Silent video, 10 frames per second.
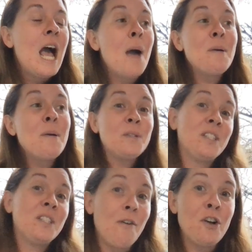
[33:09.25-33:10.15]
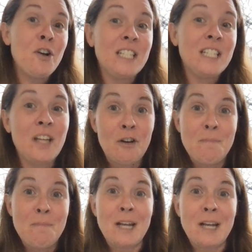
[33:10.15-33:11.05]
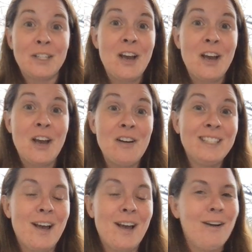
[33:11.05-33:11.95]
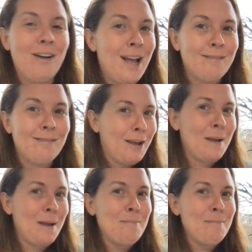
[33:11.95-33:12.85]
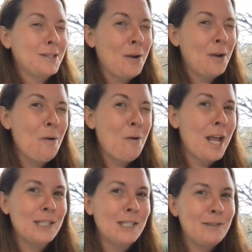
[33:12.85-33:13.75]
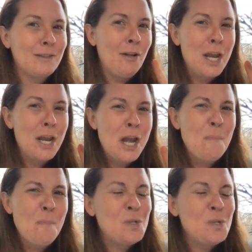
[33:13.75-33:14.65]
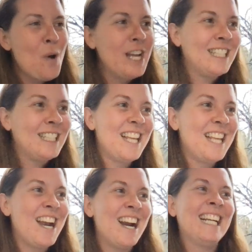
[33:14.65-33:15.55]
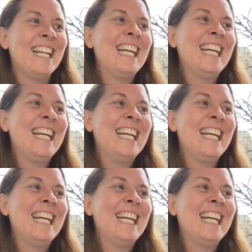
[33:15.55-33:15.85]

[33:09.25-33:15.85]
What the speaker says: It was discovered in southern Mexico. So I got my Mexican corn casserole, hitting it up twice there.